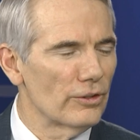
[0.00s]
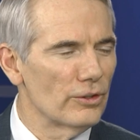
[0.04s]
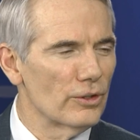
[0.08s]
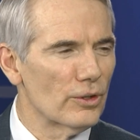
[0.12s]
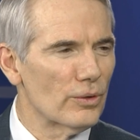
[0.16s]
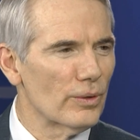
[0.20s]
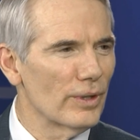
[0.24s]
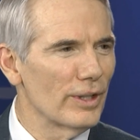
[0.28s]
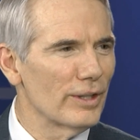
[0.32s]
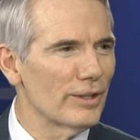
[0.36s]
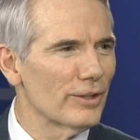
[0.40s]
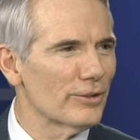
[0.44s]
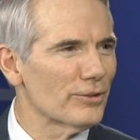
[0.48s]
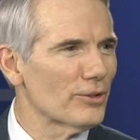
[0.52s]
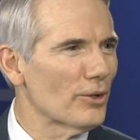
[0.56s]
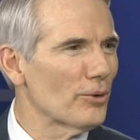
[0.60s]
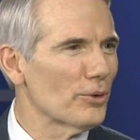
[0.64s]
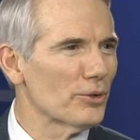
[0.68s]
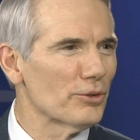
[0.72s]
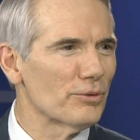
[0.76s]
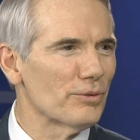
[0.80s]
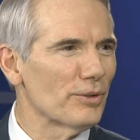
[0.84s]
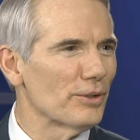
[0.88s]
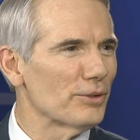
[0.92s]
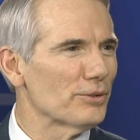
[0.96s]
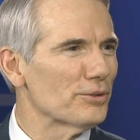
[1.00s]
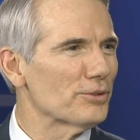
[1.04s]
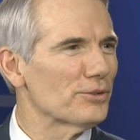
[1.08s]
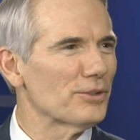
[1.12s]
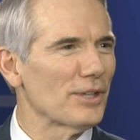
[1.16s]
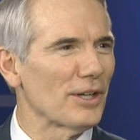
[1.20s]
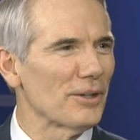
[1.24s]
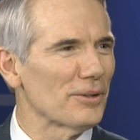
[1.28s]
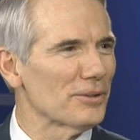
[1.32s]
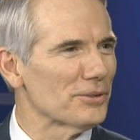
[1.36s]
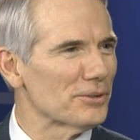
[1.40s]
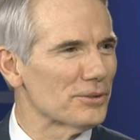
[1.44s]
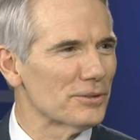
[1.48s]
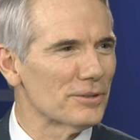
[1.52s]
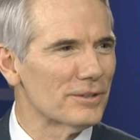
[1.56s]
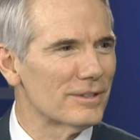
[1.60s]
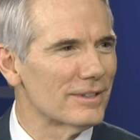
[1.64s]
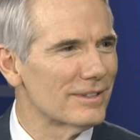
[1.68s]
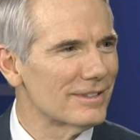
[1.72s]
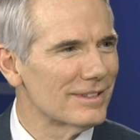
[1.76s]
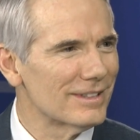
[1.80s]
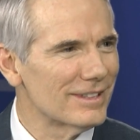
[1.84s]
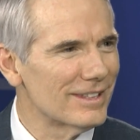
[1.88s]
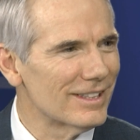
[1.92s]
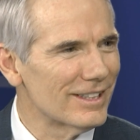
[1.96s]
Ukraine has always faced challenges.
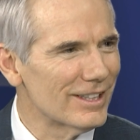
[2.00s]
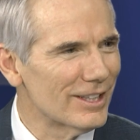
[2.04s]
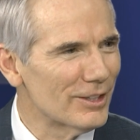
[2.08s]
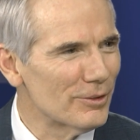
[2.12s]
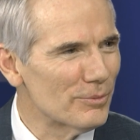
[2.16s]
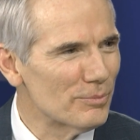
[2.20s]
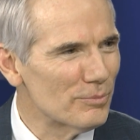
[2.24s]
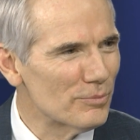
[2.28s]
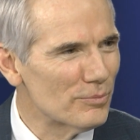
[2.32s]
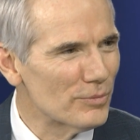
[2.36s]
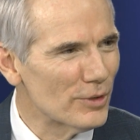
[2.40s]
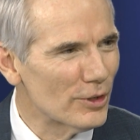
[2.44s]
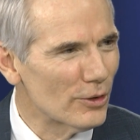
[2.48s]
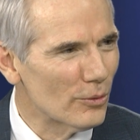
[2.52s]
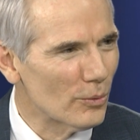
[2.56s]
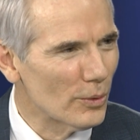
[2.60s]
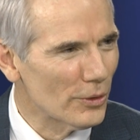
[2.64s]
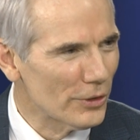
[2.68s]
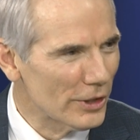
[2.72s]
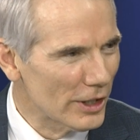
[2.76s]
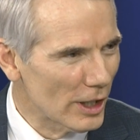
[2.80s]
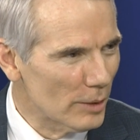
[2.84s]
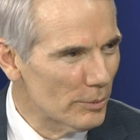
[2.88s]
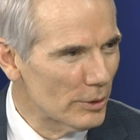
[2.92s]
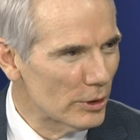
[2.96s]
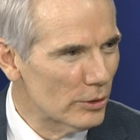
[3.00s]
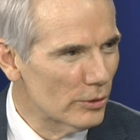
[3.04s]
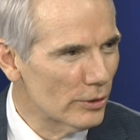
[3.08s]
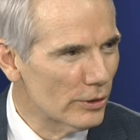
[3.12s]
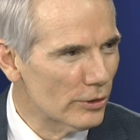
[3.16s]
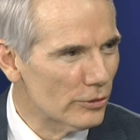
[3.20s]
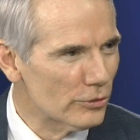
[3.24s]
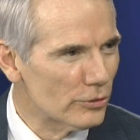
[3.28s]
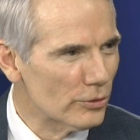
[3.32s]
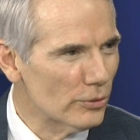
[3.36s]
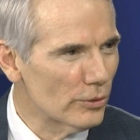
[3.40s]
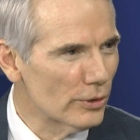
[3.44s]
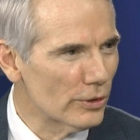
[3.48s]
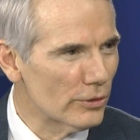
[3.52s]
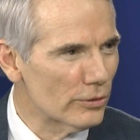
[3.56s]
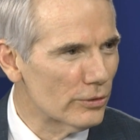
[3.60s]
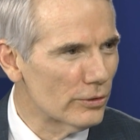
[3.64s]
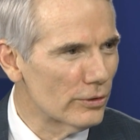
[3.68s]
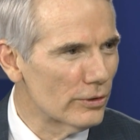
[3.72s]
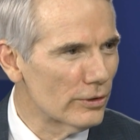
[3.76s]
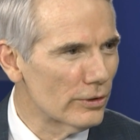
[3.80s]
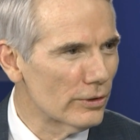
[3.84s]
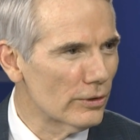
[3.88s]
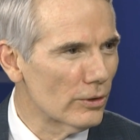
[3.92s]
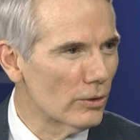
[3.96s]
Um, you know, one thing I'll be doing is going
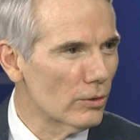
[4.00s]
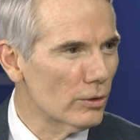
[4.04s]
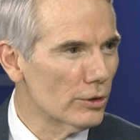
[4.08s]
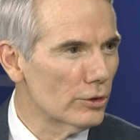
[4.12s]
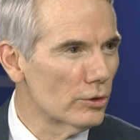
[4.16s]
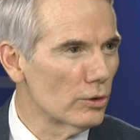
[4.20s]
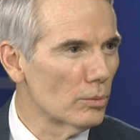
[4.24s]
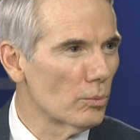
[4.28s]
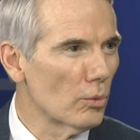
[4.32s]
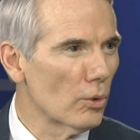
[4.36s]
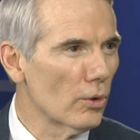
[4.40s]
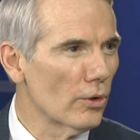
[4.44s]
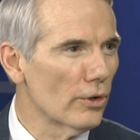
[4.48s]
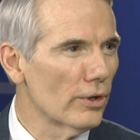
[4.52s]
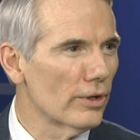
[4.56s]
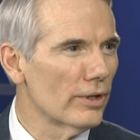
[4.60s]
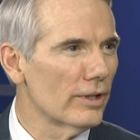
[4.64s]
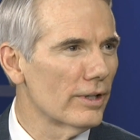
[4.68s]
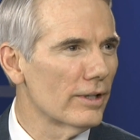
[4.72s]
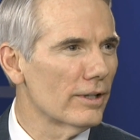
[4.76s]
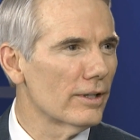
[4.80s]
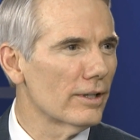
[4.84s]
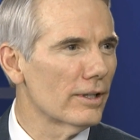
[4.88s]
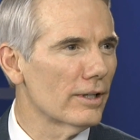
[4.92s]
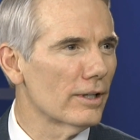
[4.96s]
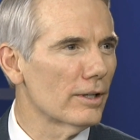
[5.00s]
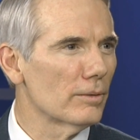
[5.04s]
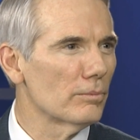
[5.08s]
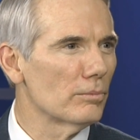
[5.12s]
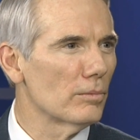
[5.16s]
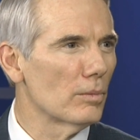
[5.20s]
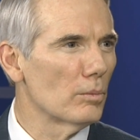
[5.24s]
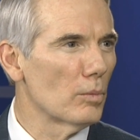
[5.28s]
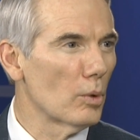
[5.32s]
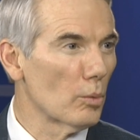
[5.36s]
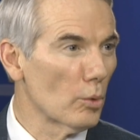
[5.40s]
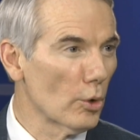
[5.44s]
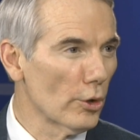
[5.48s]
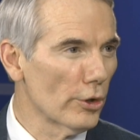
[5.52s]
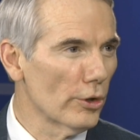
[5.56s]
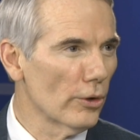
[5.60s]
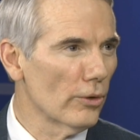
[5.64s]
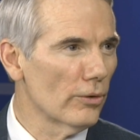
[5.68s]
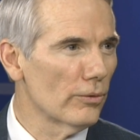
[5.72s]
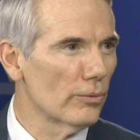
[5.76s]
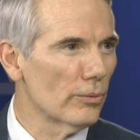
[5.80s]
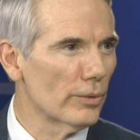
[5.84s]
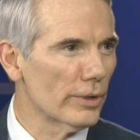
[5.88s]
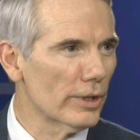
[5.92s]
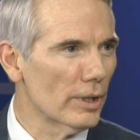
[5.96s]
to the Holodomor uh,
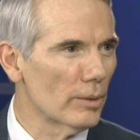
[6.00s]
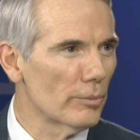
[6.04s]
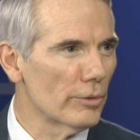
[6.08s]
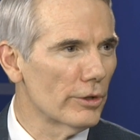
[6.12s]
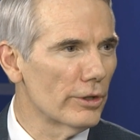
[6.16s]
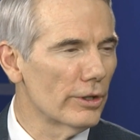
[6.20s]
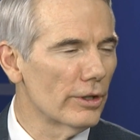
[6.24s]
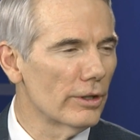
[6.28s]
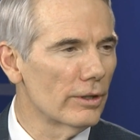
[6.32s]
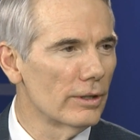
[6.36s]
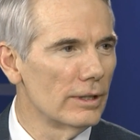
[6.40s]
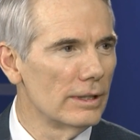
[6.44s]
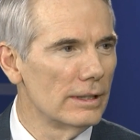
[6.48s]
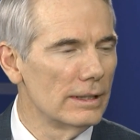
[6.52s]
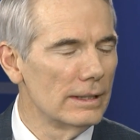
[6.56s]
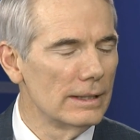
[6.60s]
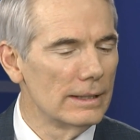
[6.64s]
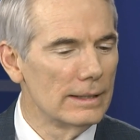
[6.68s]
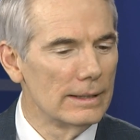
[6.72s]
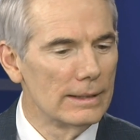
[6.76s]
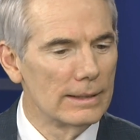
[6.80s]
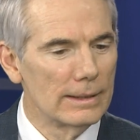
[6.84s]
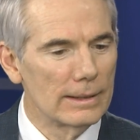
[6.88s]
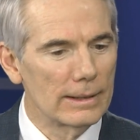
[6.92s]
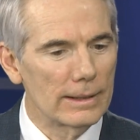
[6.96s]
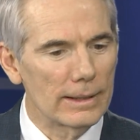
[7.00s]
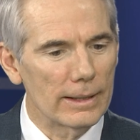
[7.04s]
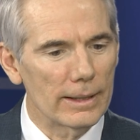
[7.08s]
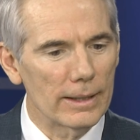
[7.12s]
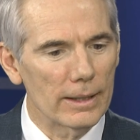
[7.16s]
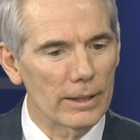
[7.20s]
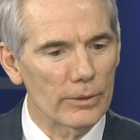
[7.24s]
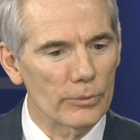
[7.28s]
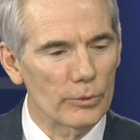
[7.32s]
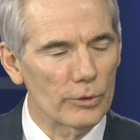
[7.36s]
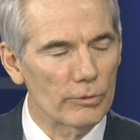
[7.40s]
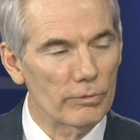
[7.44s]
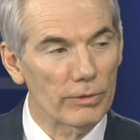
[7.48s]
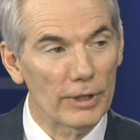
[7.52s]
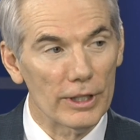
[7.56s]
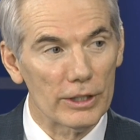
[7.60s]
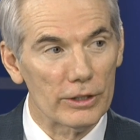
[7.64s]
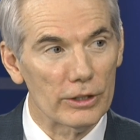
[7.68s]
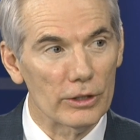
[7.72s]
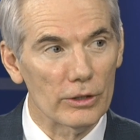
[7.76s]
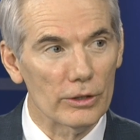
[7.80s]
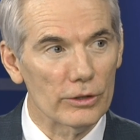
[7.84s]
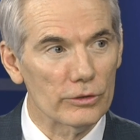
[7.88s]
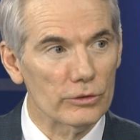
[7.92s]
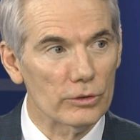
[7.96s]
Memorial when I'm there and
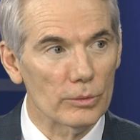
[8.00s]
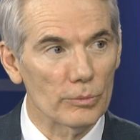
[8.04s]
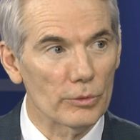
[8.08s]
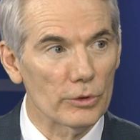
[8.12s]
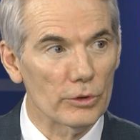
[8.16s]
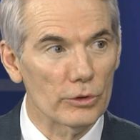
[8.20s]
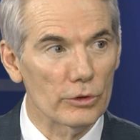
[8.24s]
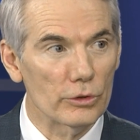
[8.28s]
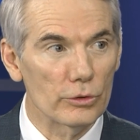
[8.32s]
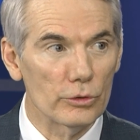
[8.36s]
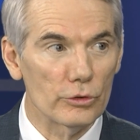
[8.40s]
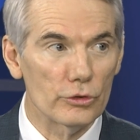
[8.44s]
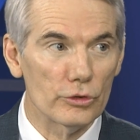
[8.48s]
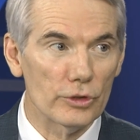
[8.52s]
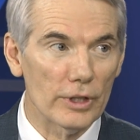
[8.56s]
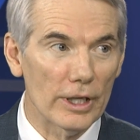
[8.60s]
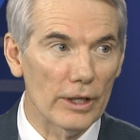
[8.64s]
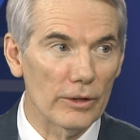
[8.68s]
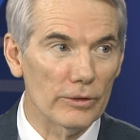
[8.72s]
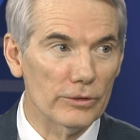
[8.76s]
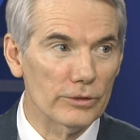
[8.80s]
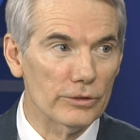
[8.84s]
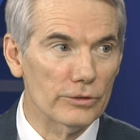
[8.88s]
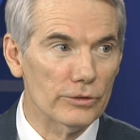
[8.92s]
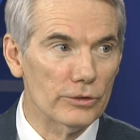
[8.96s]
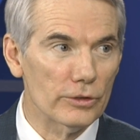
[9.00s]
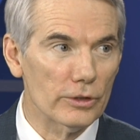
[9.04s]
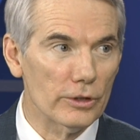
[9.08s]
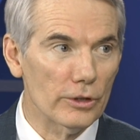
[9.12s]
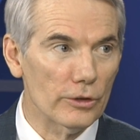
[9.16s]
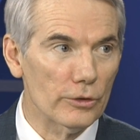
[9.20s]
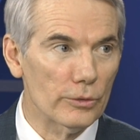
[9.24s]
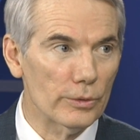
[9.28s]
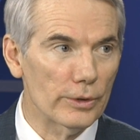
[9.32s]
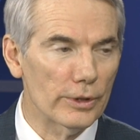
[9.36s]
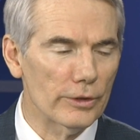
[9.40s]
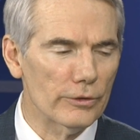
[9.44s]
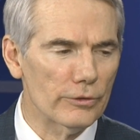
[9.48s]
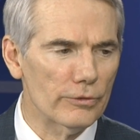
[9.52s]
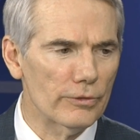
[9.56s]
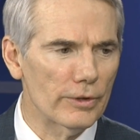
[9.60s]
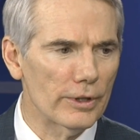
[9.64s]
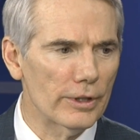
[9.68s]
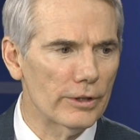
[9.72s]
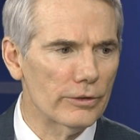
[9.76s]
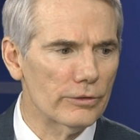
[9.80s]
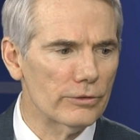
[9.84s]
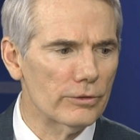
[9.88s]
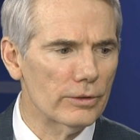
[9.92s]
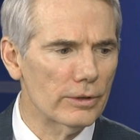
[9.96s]
reflecting on some of the huge challenges the country has
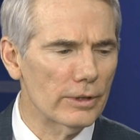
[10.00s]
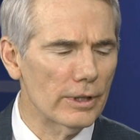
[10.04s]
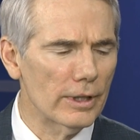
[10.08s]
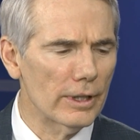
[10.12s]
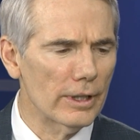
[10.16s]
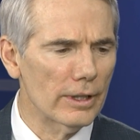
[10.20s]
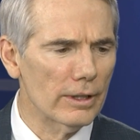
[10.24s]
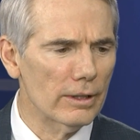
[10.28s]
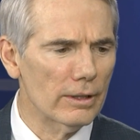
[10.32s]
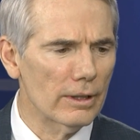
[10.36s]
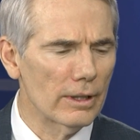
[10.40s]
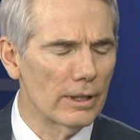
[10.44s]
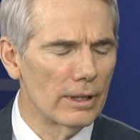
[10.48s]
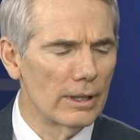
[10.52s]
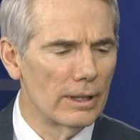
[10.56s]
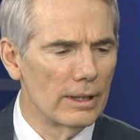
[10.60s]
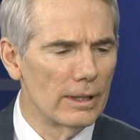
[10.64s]
faced. And,